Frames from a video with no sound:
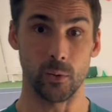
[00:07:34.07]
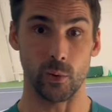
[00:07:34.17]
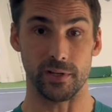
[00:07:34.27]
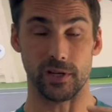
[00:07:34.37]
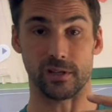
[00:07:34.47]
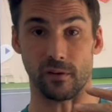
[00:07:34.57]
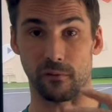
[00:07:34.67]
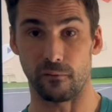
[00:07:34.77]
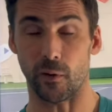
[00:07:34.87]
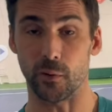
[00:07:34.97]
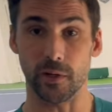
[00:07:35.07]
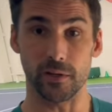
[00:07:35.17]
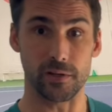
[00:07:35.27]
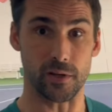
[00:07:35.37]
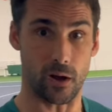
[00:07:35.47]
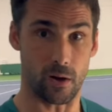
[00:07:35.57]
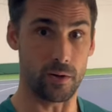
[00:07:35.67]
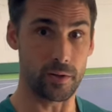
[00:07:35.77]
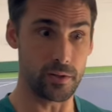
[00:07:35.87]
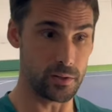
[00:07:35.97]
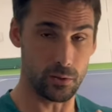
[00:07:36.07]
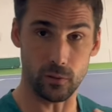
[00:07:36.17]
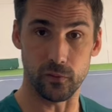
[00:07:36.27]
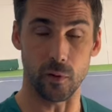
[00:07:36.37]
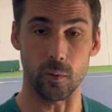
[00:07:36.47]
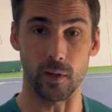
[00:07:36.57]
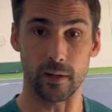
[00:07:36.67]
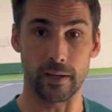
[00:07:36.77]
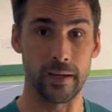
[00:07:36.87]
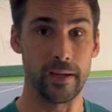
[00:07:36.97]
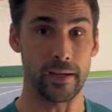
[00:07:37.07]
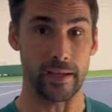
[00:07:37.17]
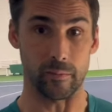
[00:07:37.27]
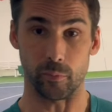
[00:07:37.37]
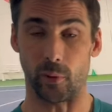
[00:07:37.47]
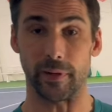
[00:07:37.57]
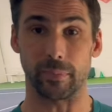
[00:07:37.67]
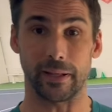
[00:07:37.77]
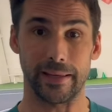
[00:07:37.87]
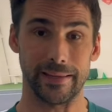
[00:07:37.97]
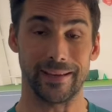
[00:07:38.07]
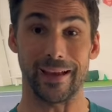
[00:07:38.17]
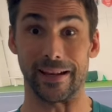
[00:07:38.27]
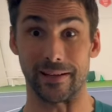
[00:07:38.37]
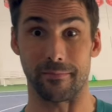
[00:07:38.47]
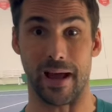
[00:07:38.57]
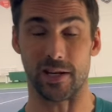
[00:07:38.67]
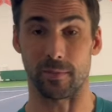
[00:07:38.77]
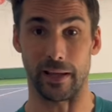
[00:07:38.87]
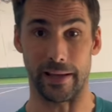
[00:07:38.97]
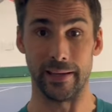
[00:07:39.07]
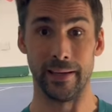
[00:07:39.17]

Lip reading: which is to focus on your footwork in point play and in match play.